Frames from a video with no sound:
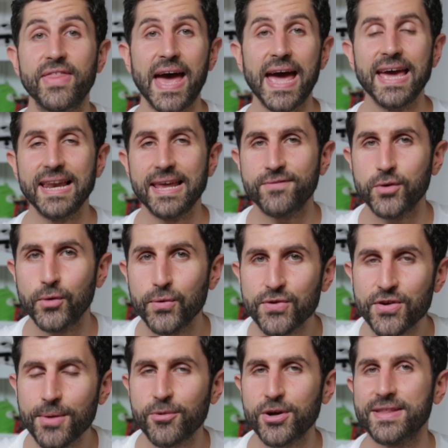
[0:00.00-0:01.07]
The A11
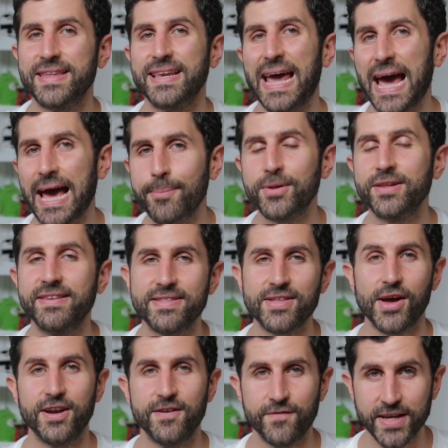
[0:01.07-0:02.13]
also brings an
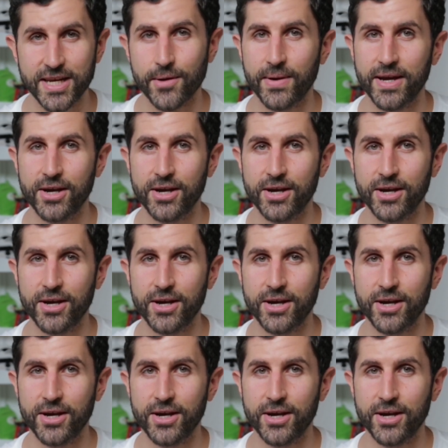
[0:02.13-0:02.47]
Apple-designed video